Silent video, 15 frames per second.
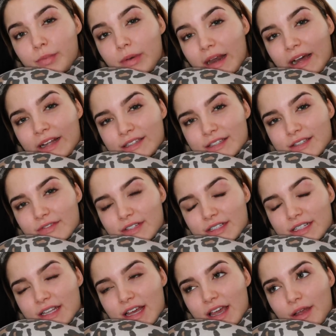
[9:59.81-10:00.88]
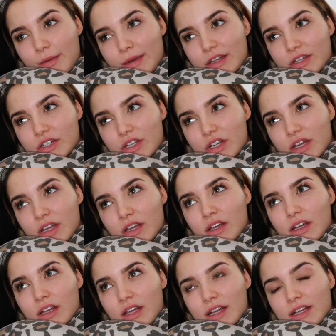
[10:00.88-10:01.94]
plans for today, which
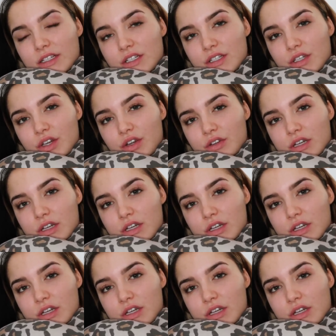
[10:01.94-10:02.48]
isn't